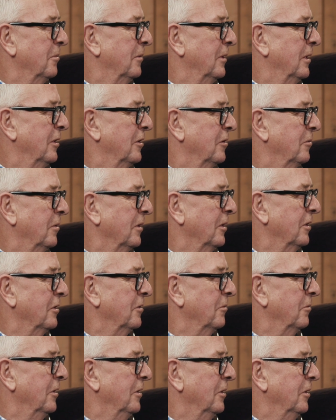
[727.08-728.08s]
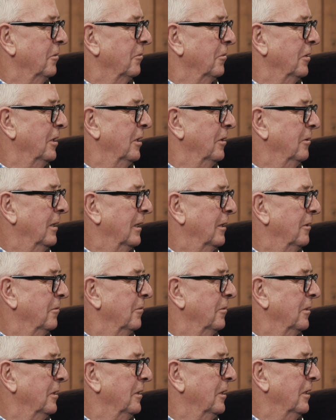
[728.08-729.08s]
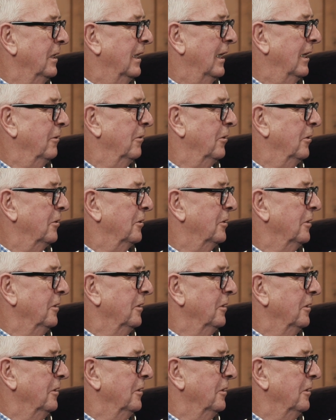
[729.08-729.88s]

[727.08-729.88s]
miles? Because we know how hot